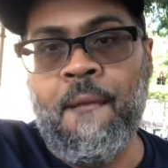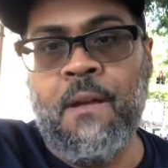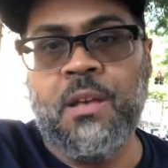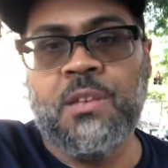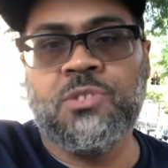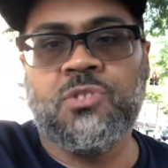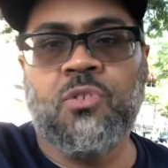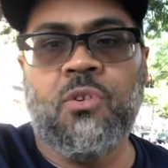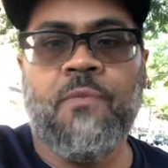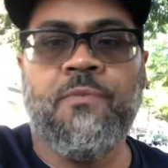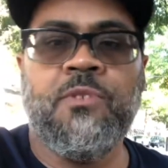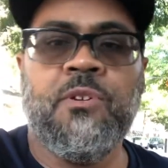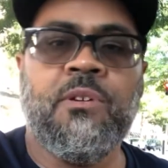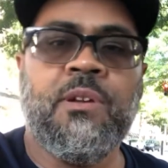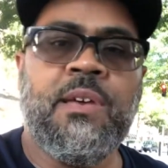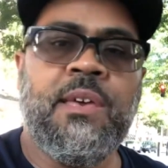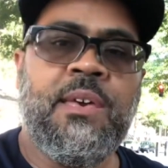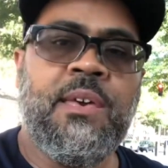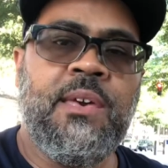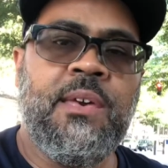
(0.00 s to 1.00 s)
And so if you
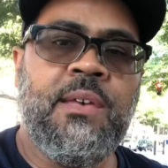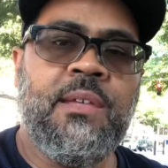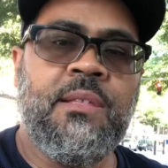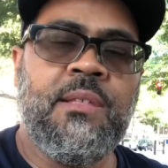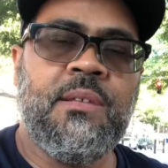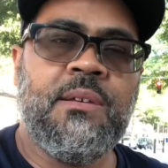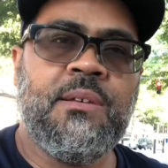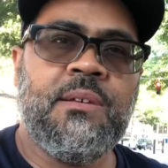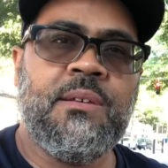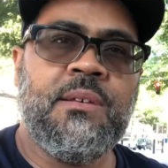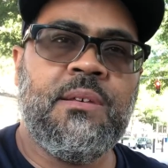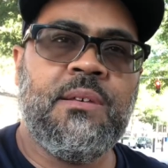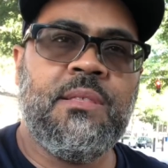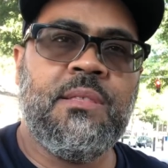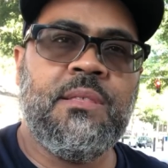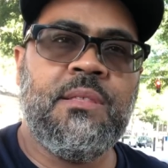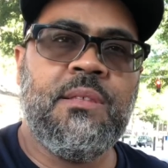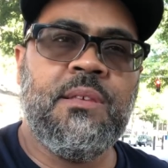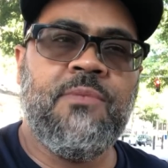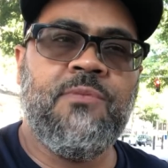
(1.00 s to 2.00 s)

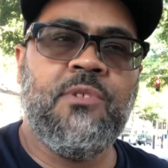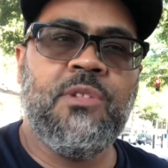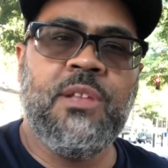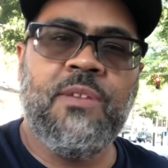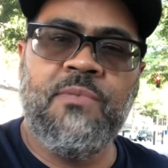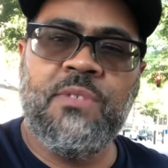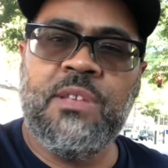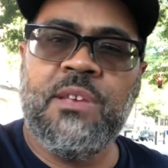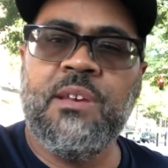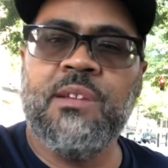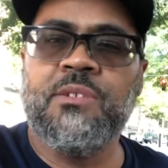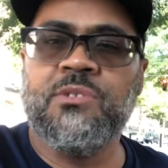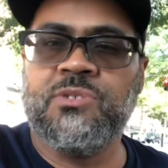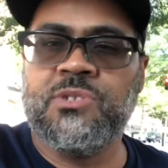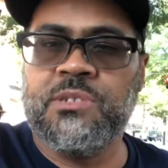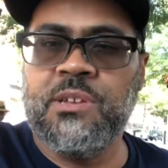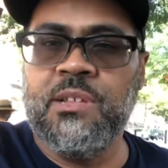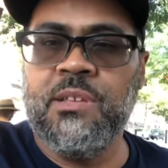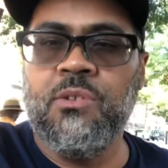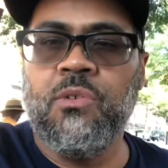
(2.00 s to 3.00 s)
live in the inner
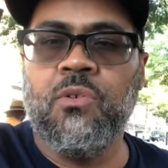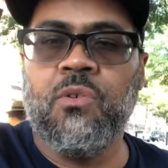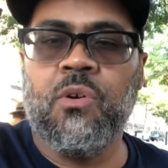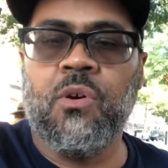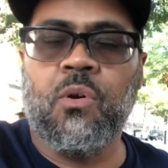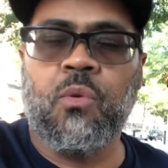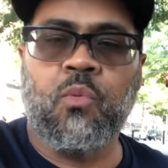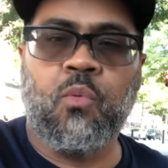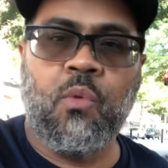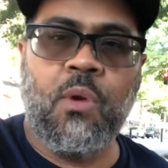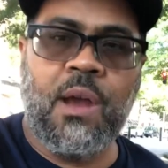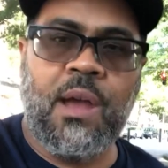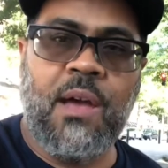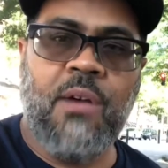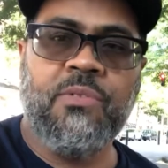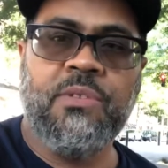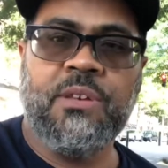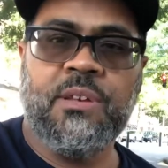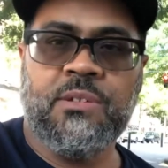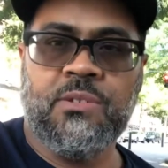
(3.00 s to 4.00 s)
city or
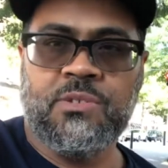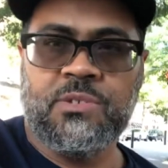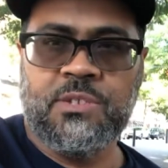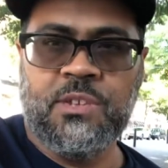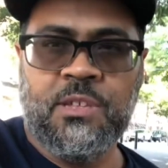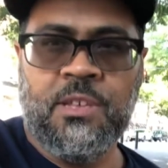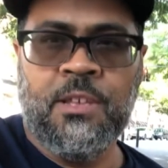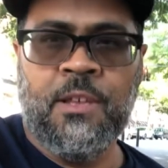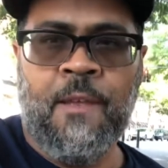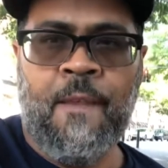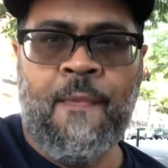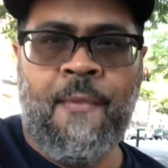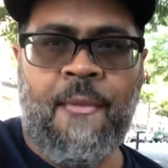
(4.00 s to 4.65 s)
around the inner city,